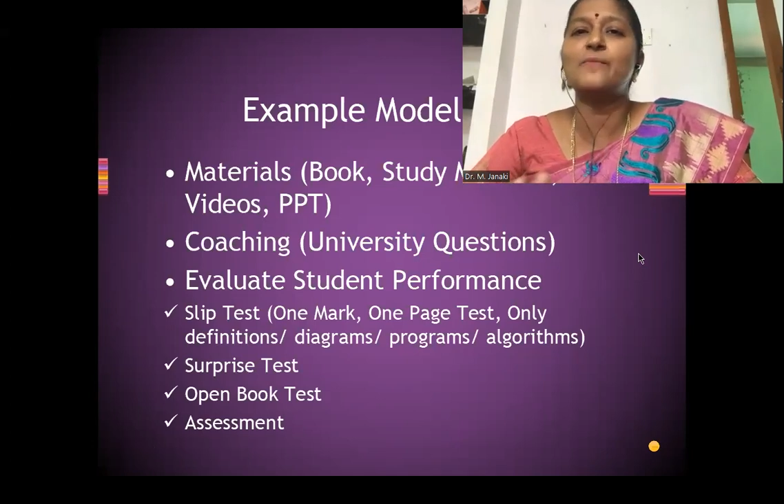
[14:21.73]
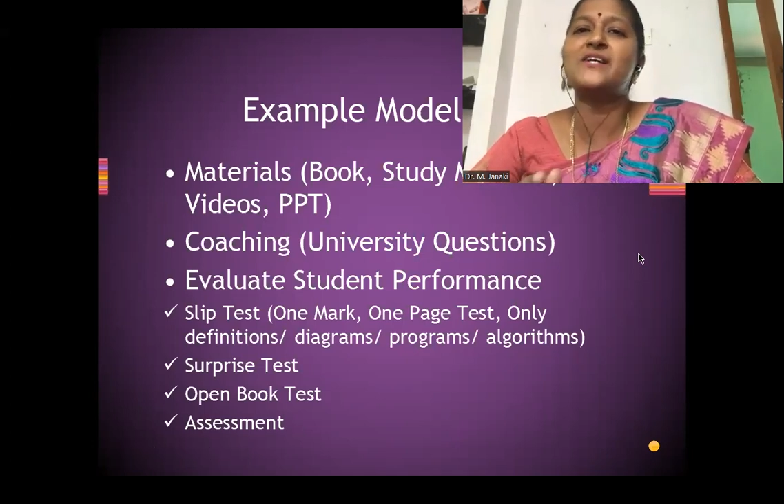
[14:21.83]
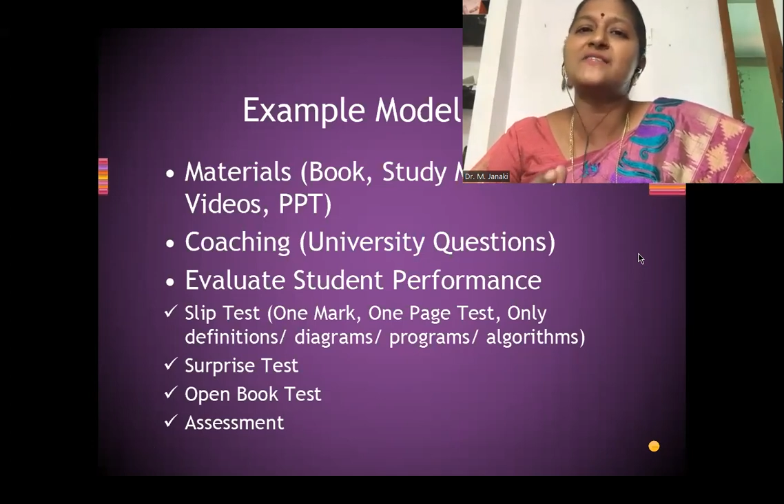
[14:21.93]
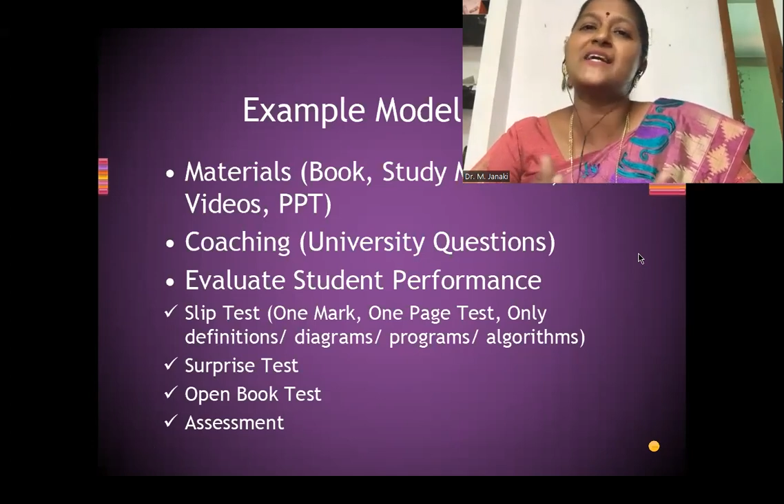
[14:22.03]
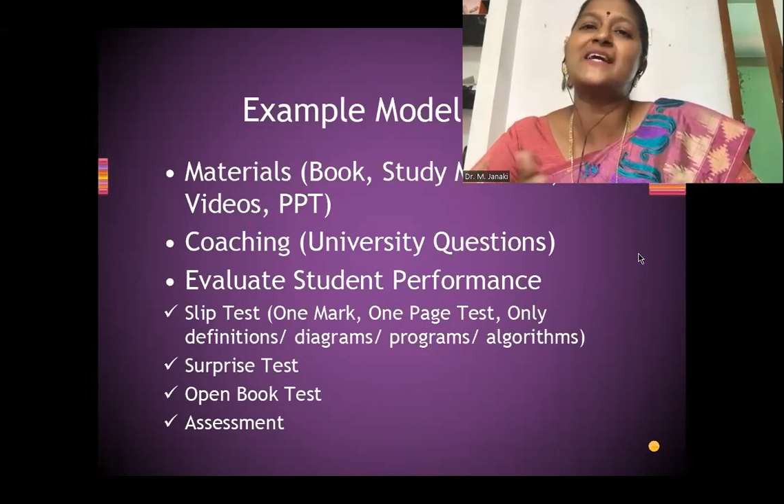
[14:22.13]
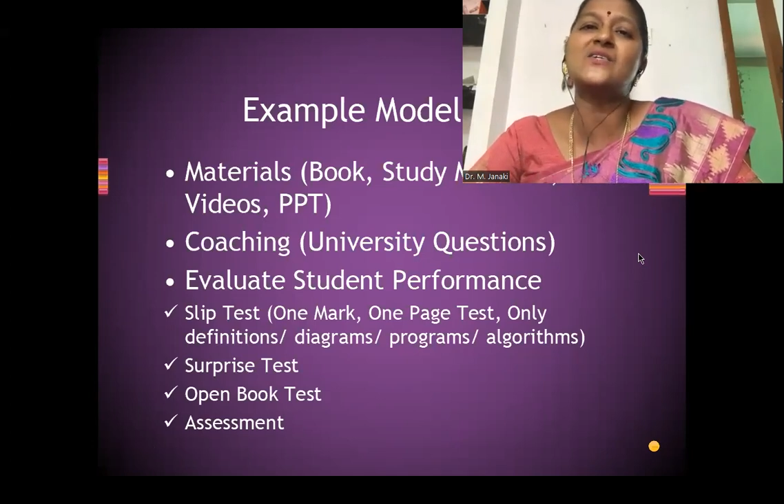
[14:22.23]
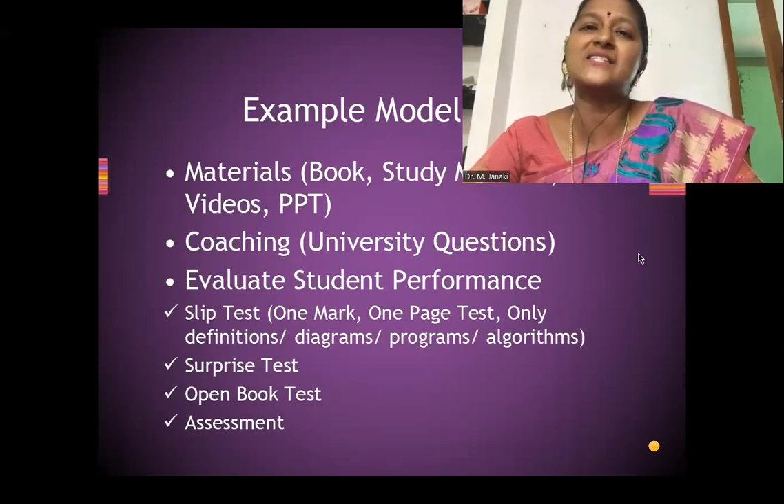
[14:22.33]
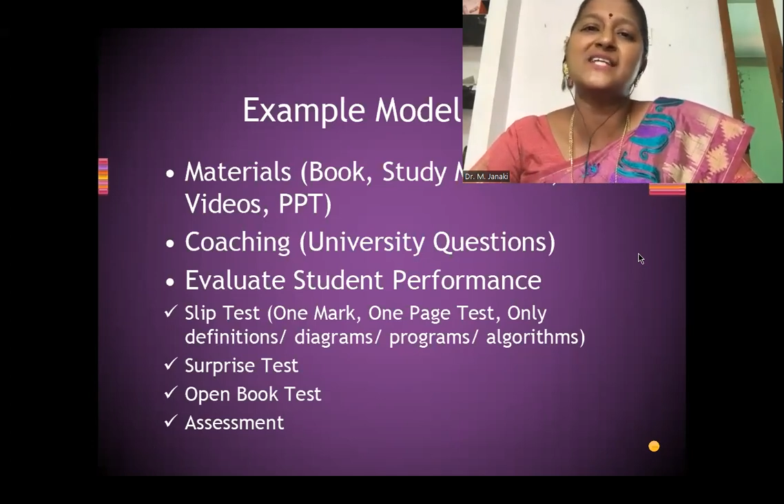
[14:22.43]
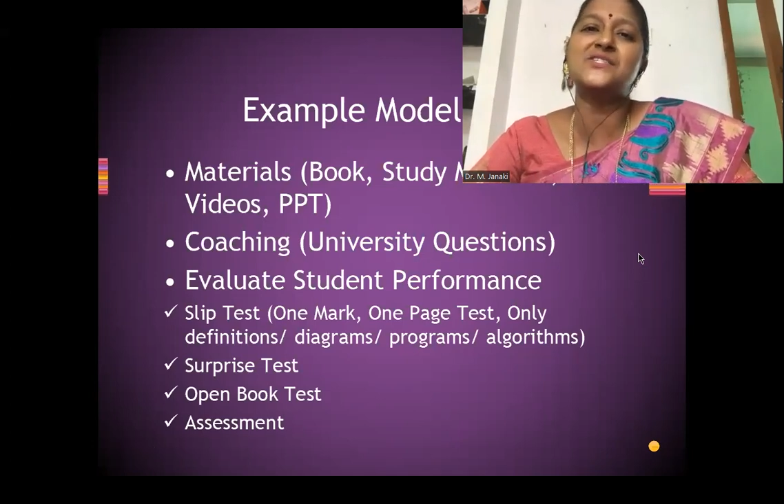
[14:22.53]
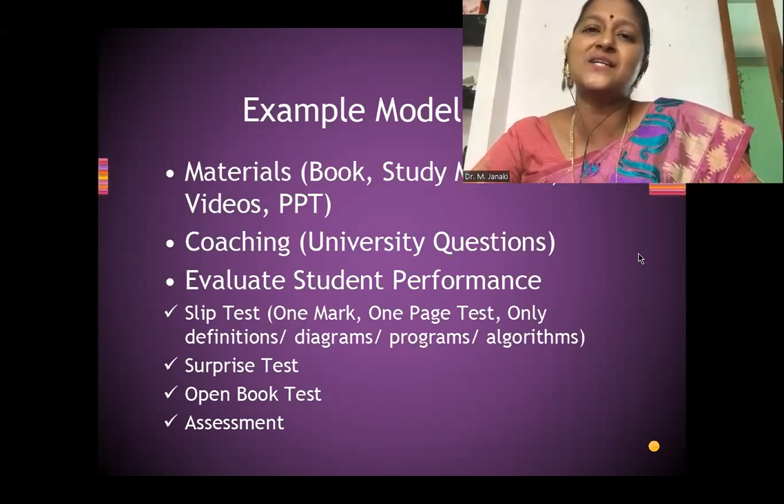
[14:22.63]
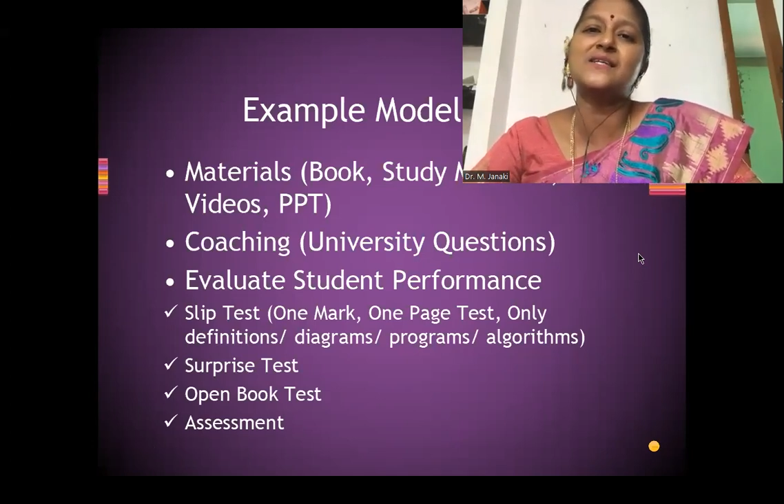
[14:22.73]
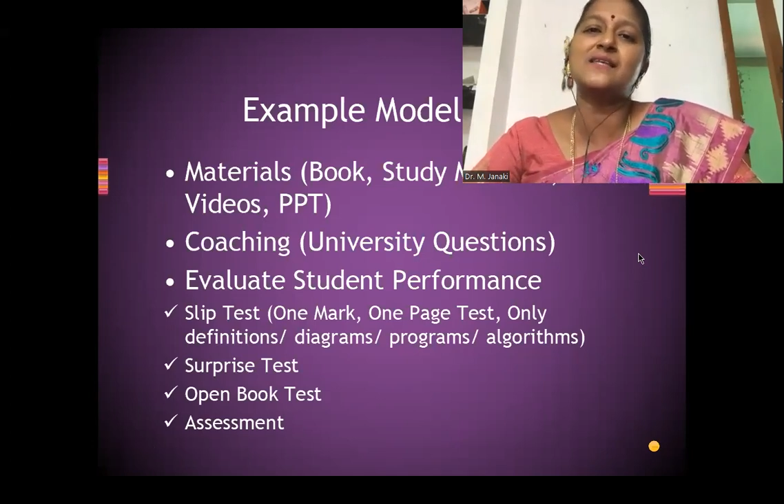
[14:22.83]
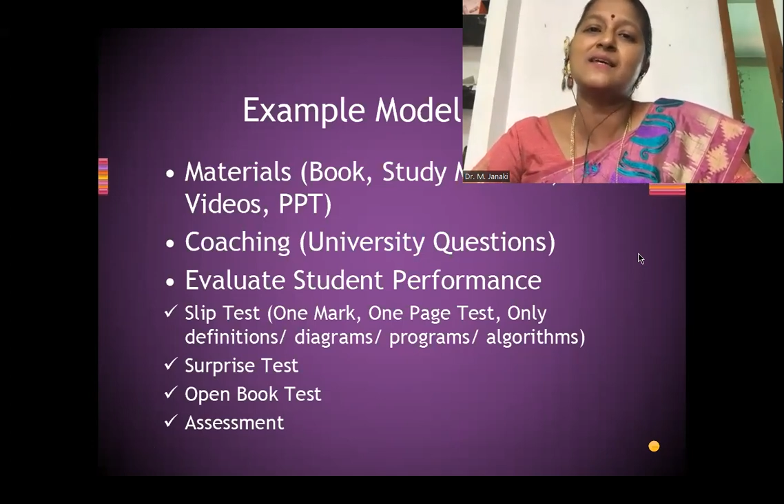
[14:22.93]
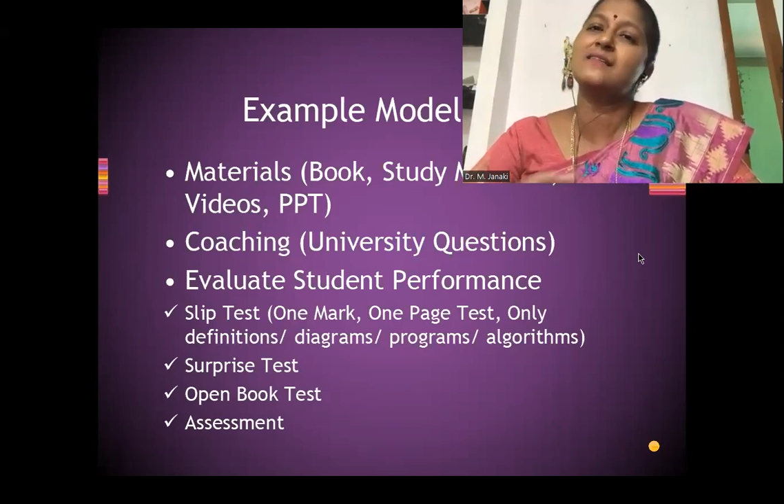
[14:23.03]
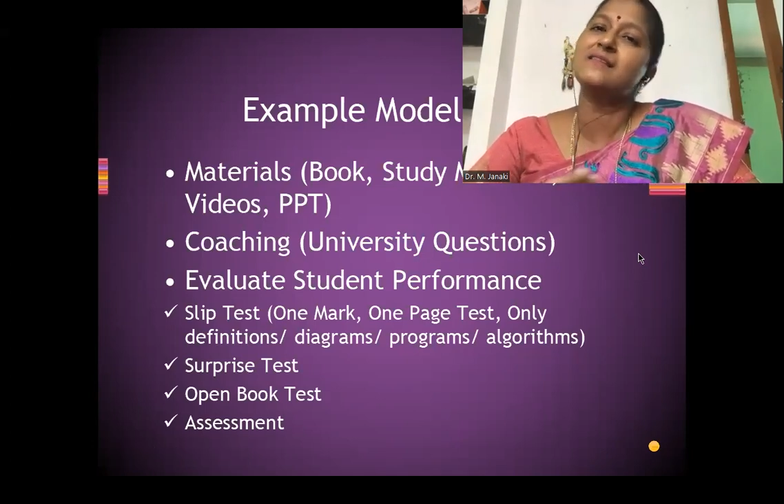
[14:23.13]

because we cannot change anything.